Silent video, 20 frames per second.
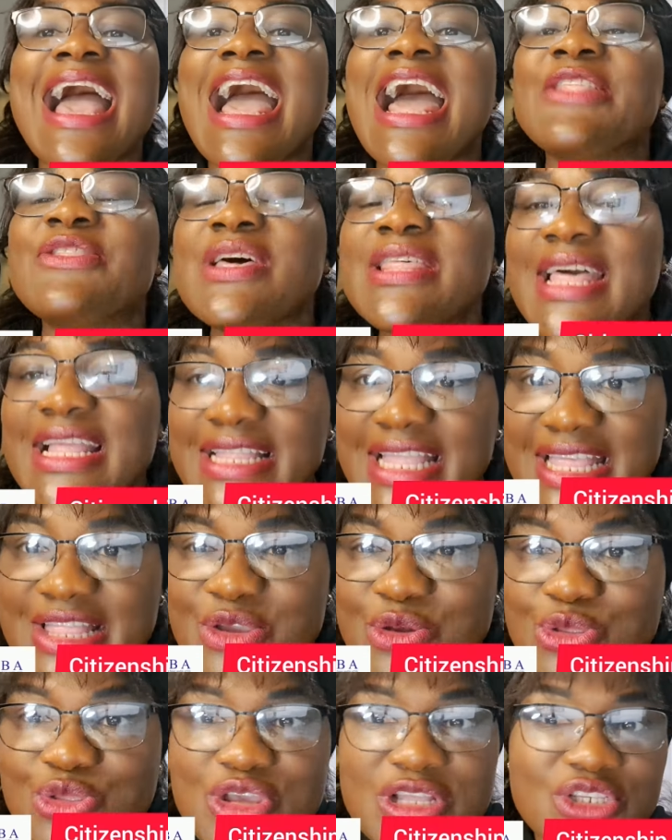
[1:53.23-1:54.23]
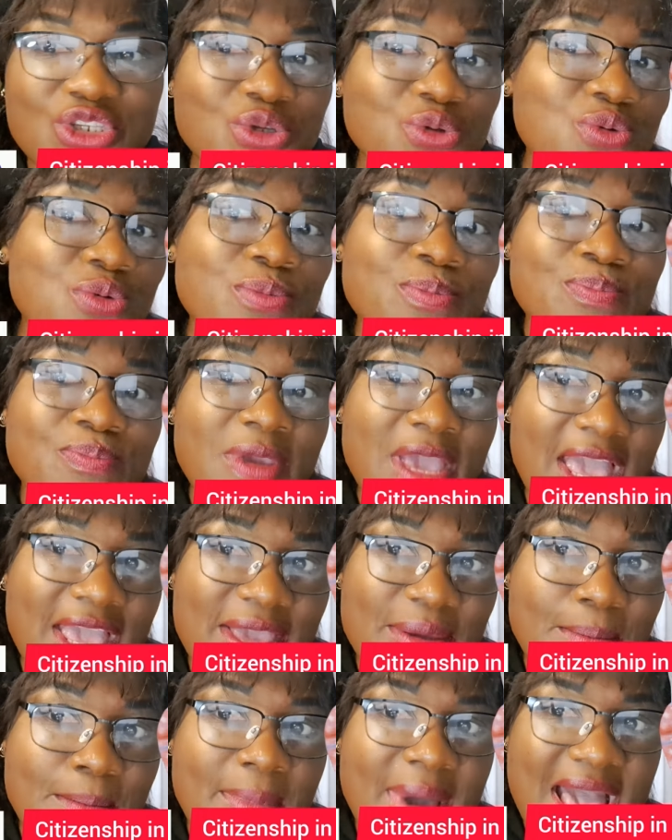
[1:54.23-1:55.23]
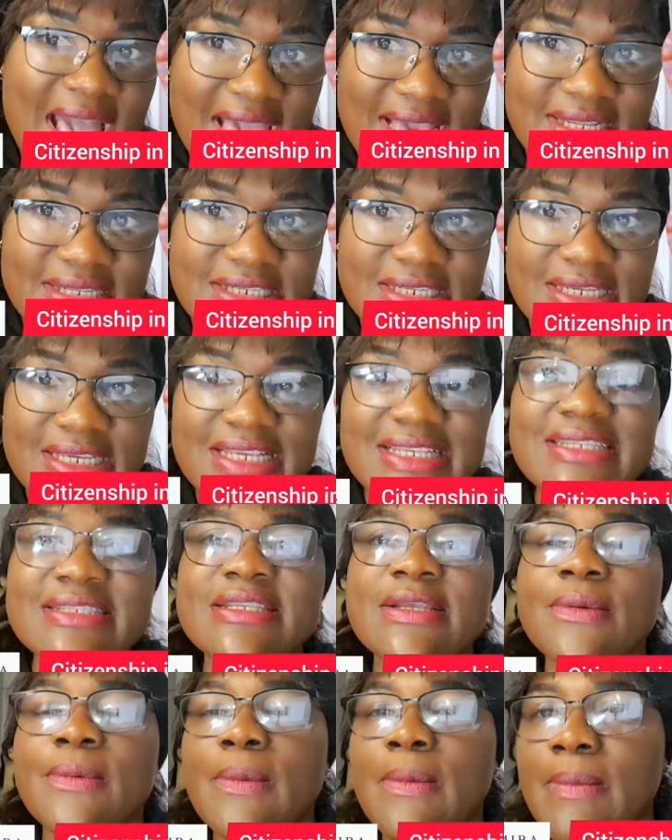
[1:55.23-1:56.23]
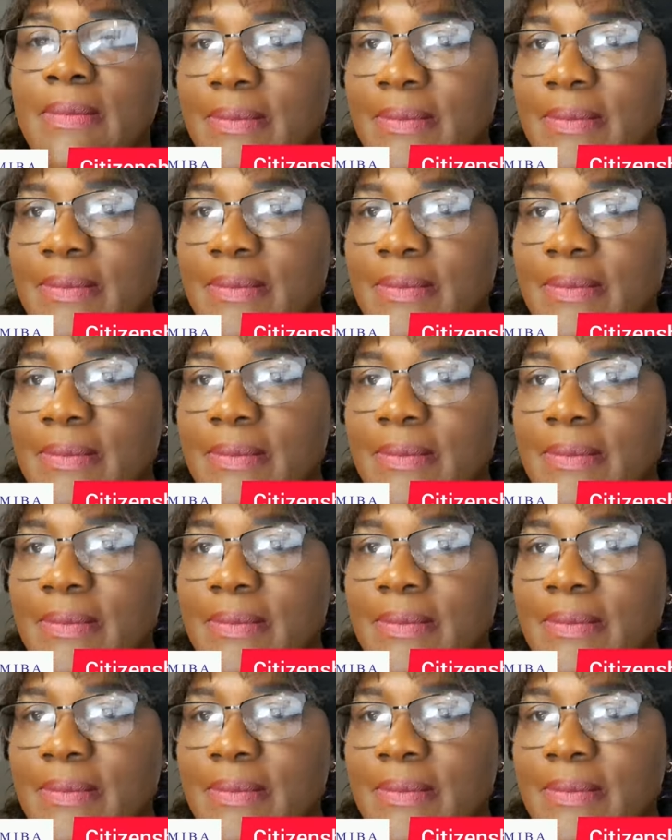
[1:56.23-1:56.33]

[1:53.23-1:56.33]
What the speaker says: Another thing you need to bear in mind is the